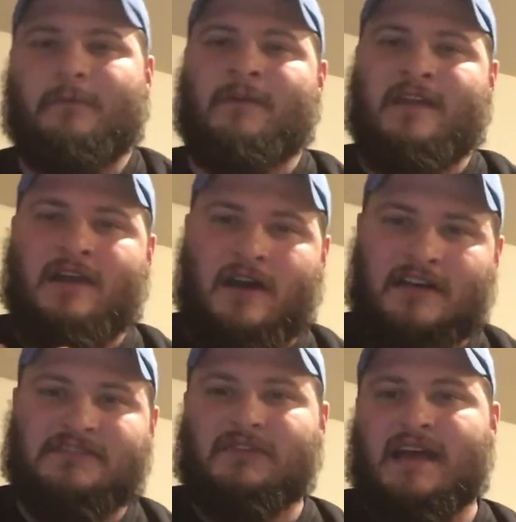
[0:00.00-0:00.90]
We
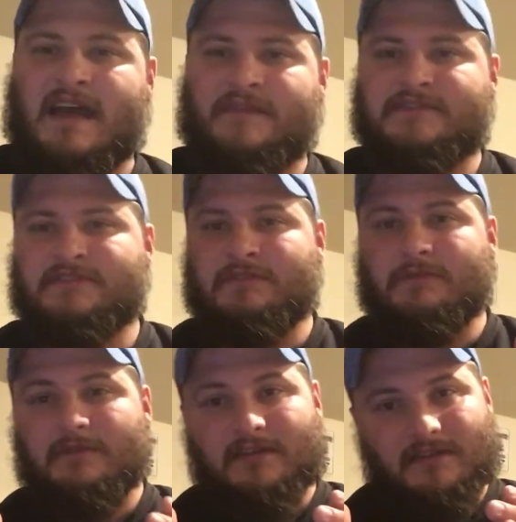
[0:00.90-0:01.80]
also have
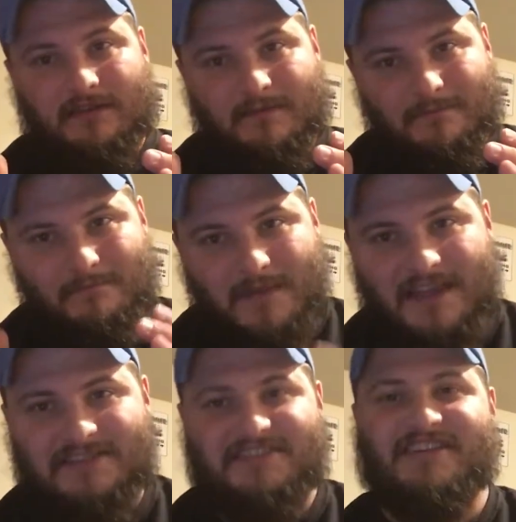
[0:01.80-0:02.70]
to
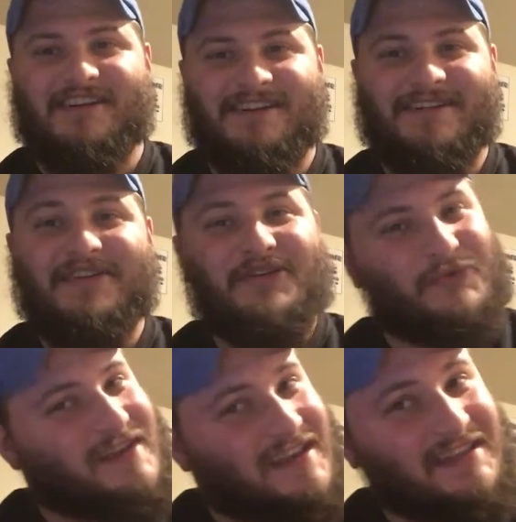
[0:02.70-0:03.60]
make sure
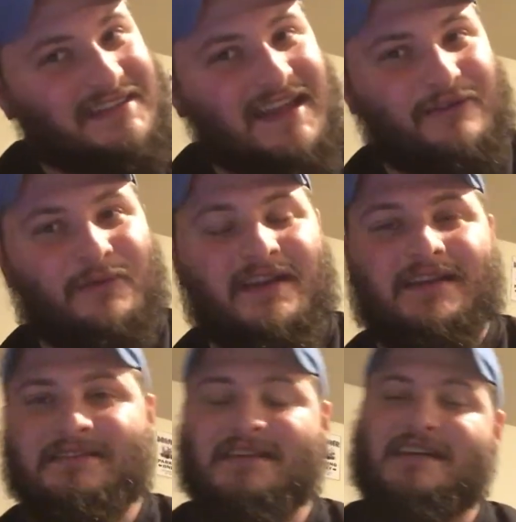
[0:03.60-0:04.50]
we get that
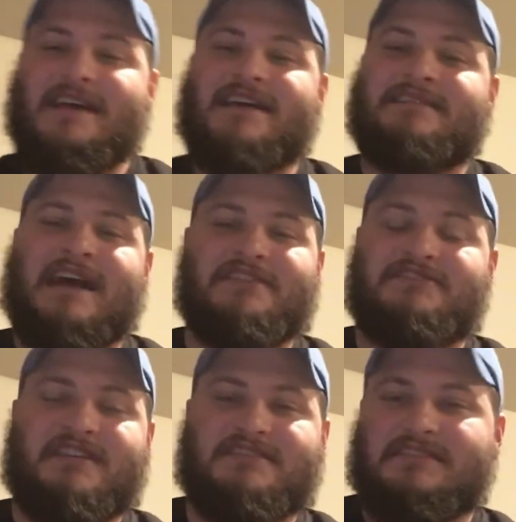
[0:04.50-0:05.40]
win and not
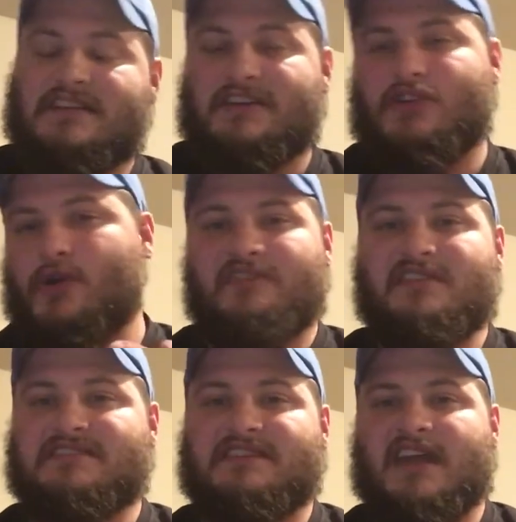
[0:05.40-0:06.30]
just go in
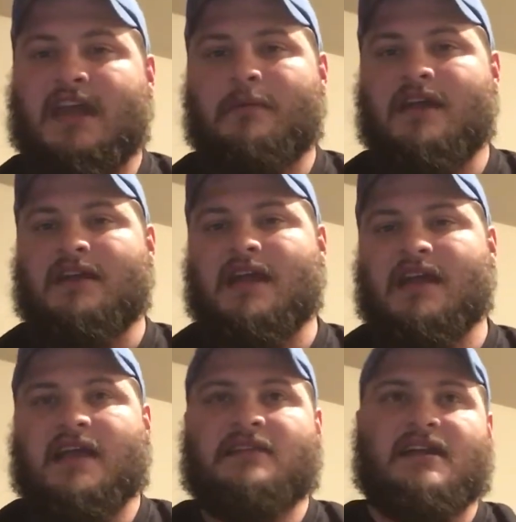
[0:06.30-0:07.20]
this game
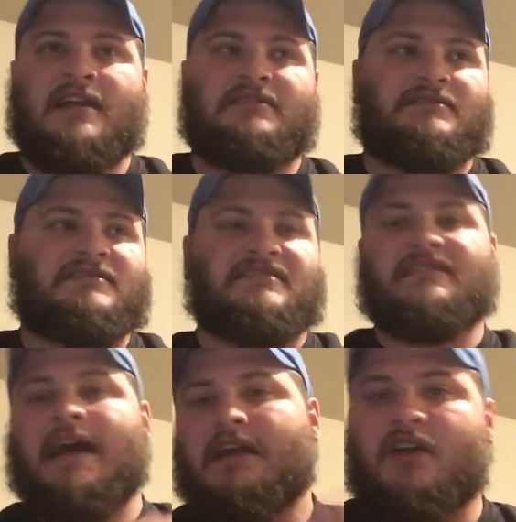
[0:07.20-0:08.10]
and
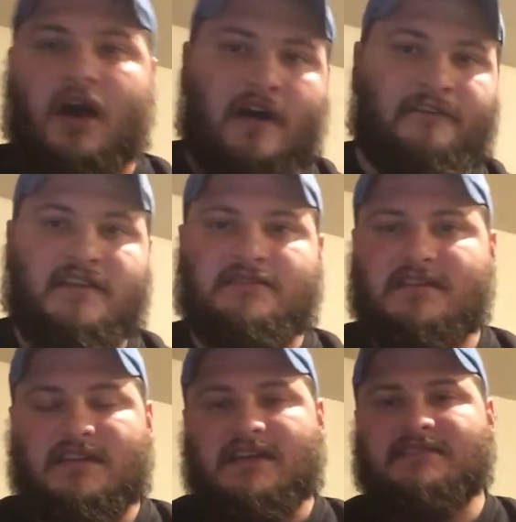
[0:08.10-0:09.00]
slack off and
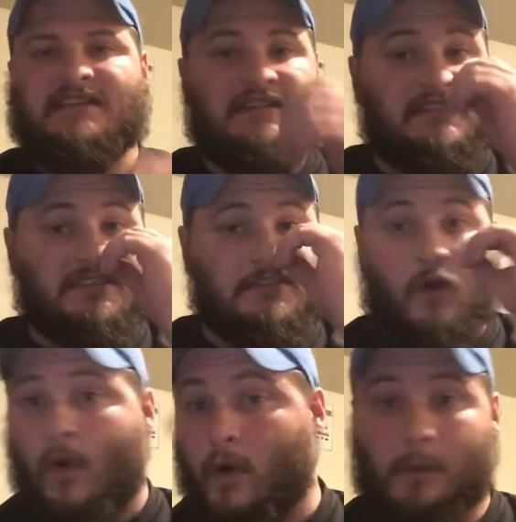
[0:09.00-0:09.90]
say this is a
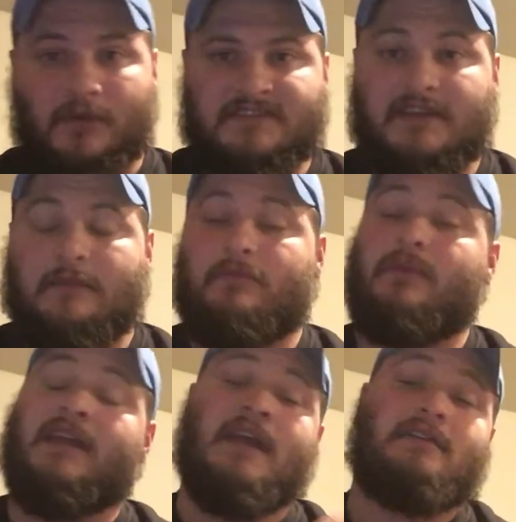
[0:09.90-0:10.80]
horrible team.
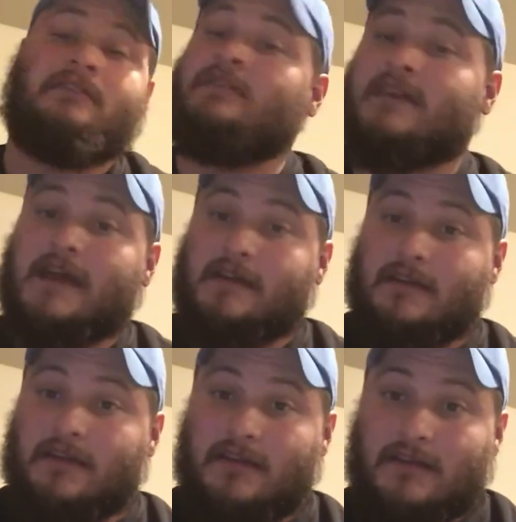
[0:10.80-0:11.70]
We can't do that.
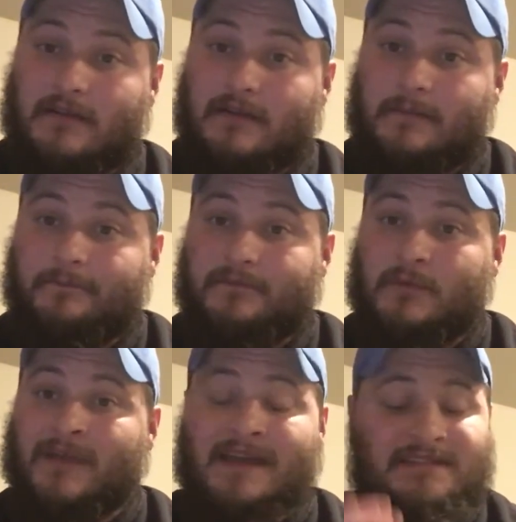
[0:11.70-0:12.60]

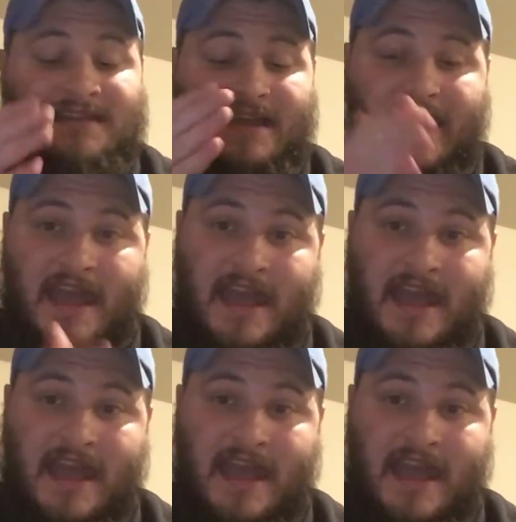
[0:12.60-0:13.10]
We got to take